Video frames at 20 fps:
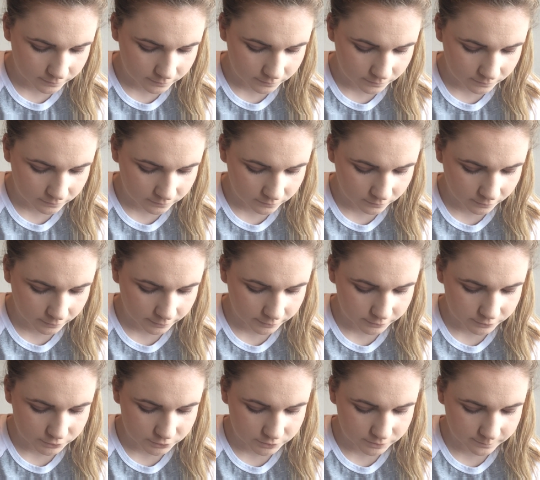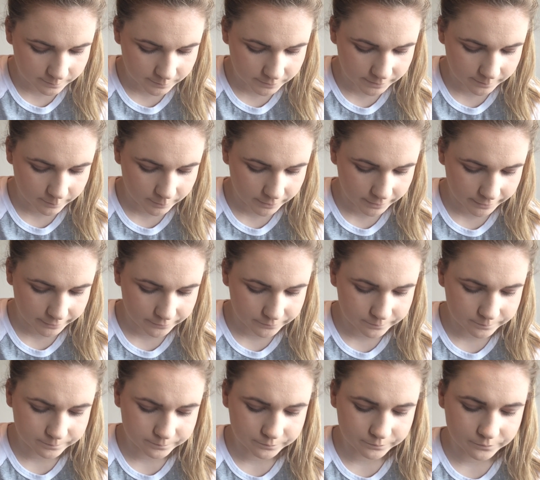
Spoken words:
It's a dark shimmery brown